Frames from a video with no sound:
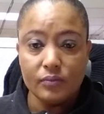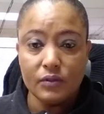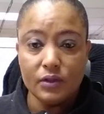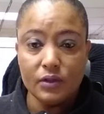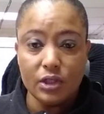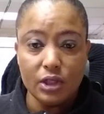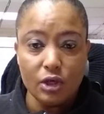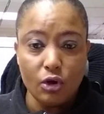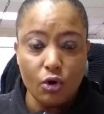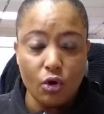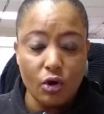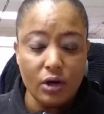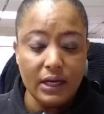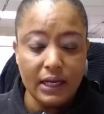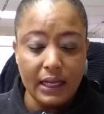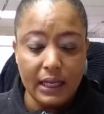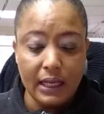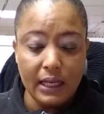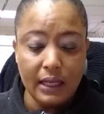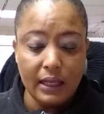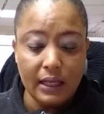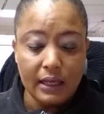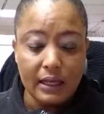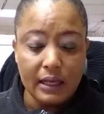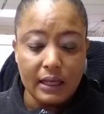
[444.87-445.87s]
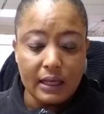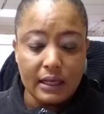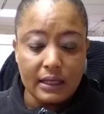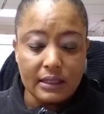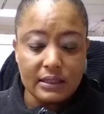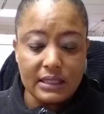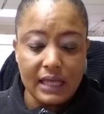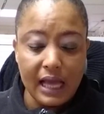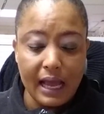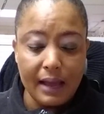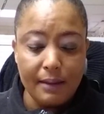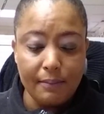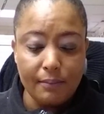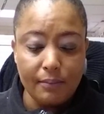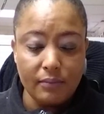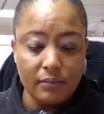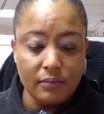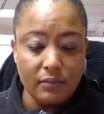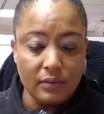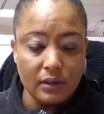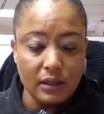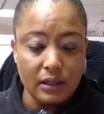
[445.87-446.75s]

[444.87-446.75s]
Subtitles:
The only time